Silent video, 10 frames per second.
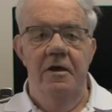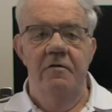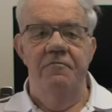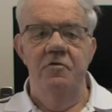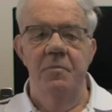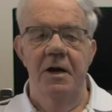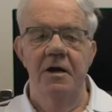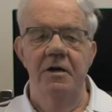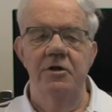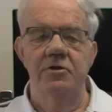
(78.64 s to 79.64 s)
If you
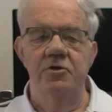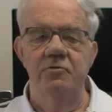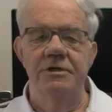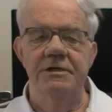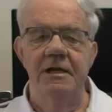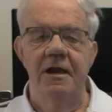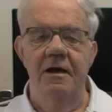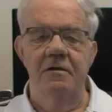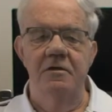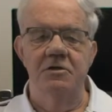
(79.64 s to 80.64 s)
buy an annuity
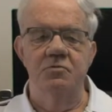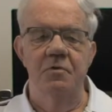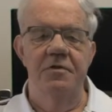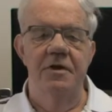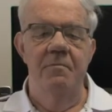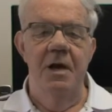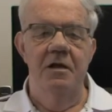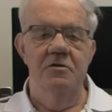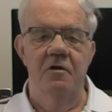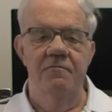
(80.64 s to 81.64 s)
like this with an
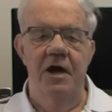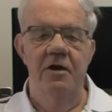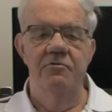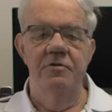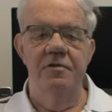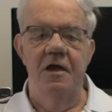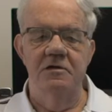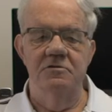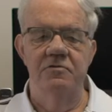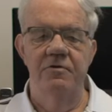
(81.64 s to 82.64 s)
amount of
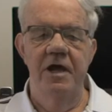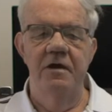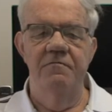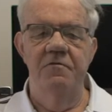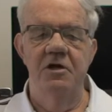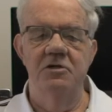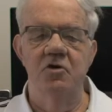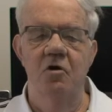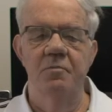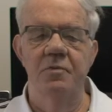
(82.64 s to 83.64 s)
100,000 rand, for
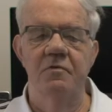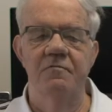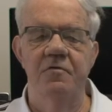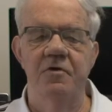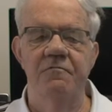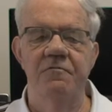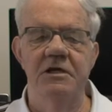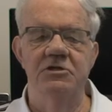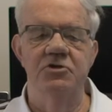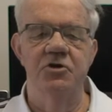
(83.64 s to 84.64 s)
example, for a
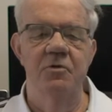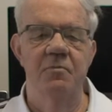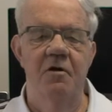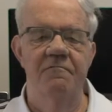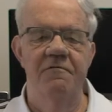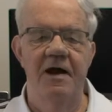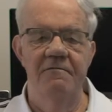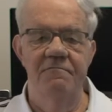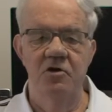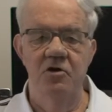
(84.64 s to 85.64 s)
fixed term of
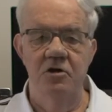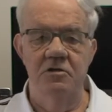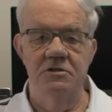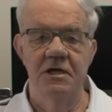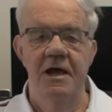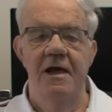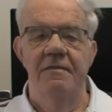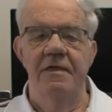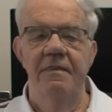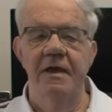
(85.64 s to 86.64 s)
5 years,
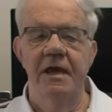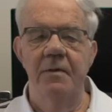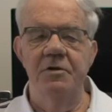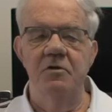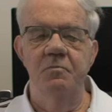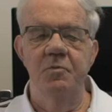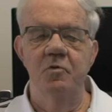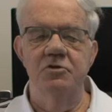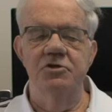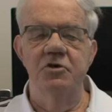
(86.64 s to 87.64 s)
then the capital
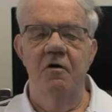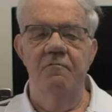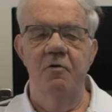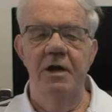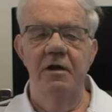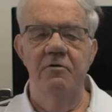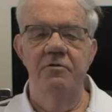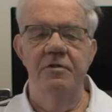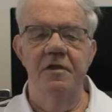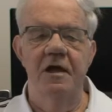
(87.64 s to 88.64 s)
portion of
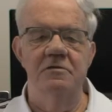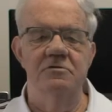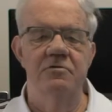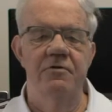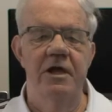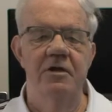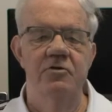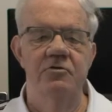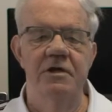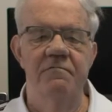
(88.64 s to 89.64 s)
100,000 rand
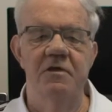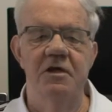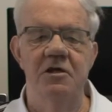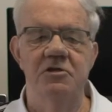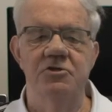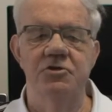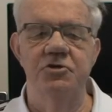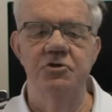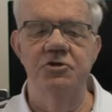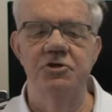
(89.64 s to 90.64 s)
you give the
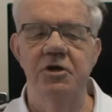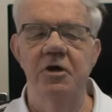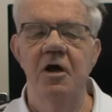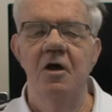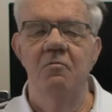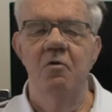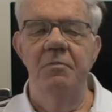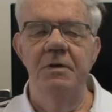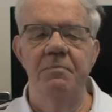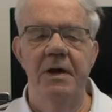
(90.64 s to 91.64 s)
institution will
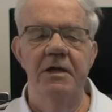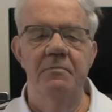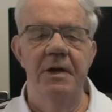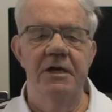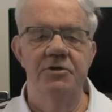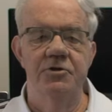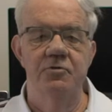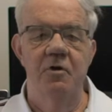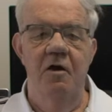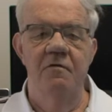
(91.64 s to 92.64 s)
be paid back to
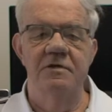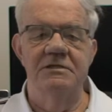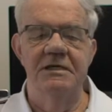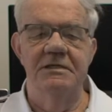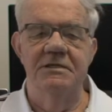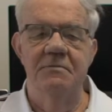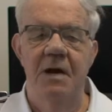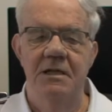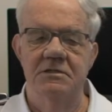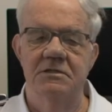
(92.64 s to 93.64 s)
you over 60
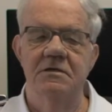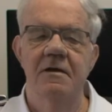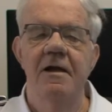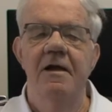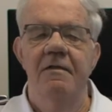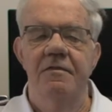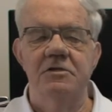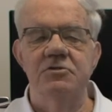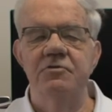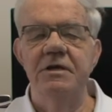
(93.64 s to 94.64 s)
months.
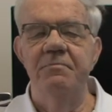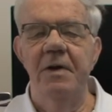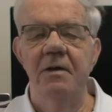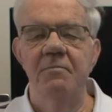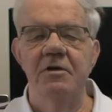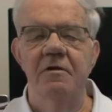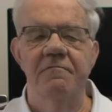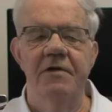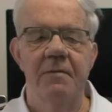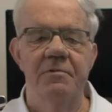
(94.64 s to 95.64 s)
This repayment
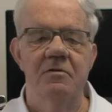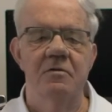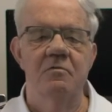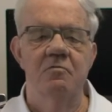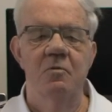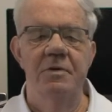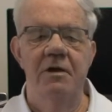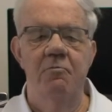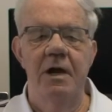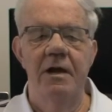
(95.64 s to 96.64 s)
of capital will be
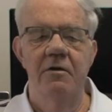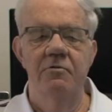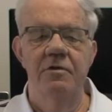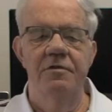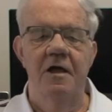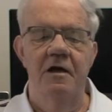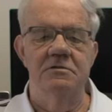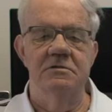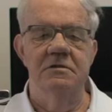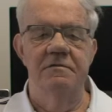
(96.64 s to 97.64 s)
a
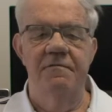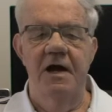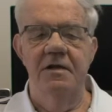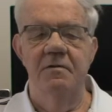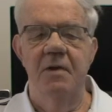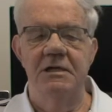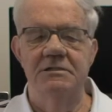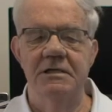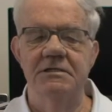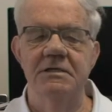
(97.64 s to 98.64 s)
100,000 divided by
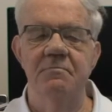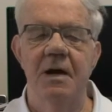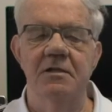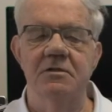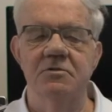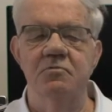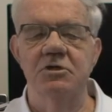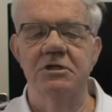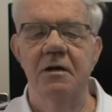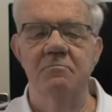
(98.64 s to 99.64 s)
60 months,
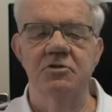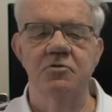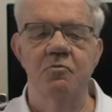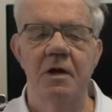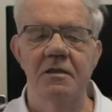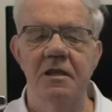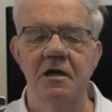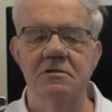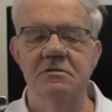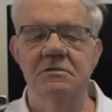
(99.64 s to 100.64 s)
which comes to
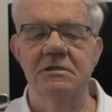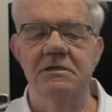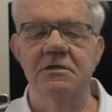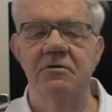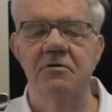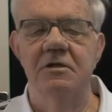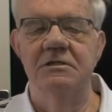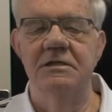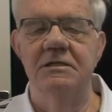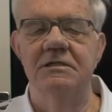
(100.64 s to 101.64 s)

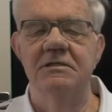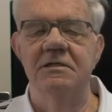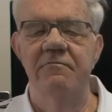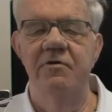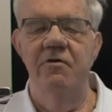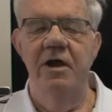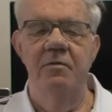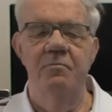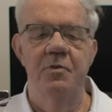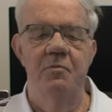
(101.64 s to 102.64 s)
1,667
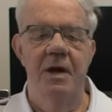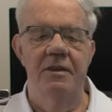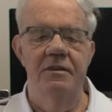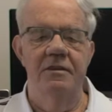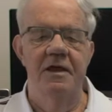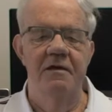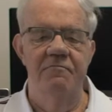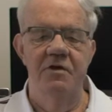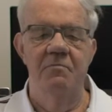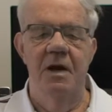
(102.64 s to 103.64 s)
rand per month,
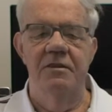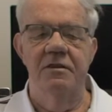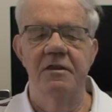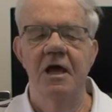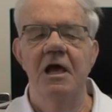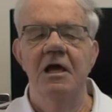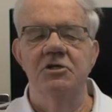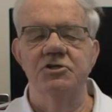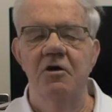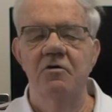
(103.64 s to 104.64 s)
every month,
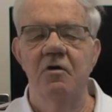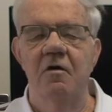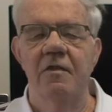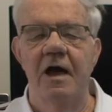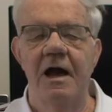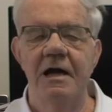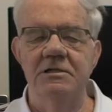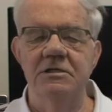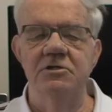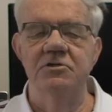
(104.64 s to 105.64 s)
shown on the
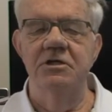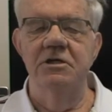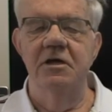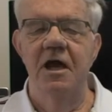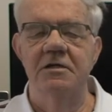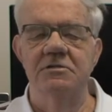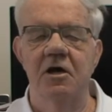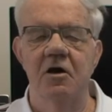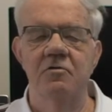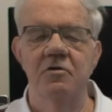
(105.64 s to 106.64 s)
RT3 as
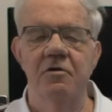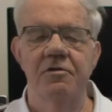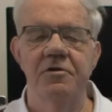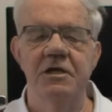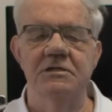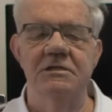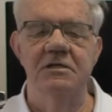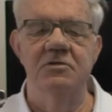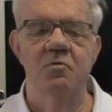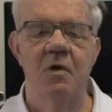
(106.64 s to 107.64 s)
code
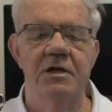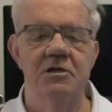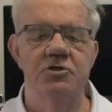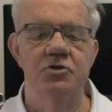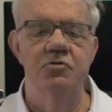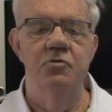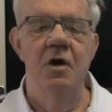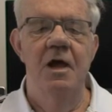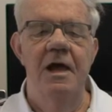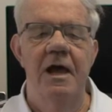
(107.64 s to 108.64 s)
3612
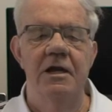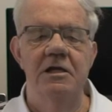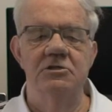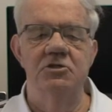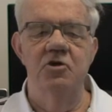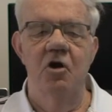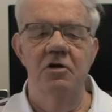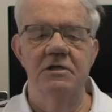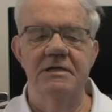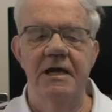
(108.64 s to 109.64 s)
and is
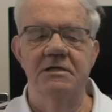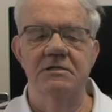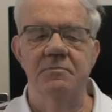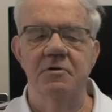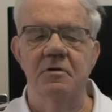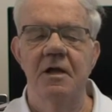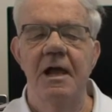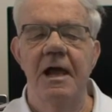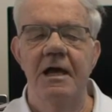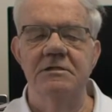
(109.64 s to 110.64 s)
non-taxable,
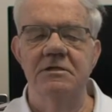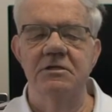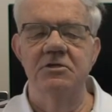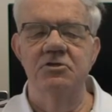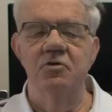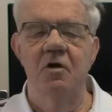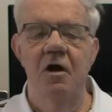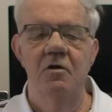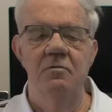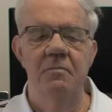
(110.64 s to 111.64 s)
as it is your
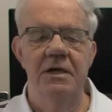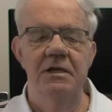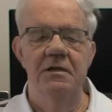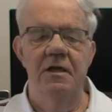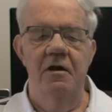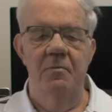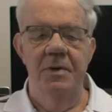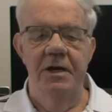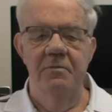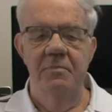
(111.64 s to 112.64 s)
own money they are
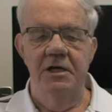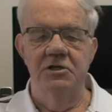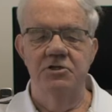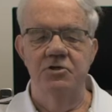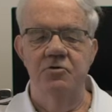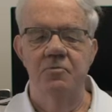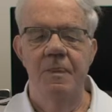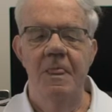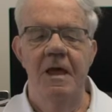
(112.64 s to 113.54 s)
paying back to you.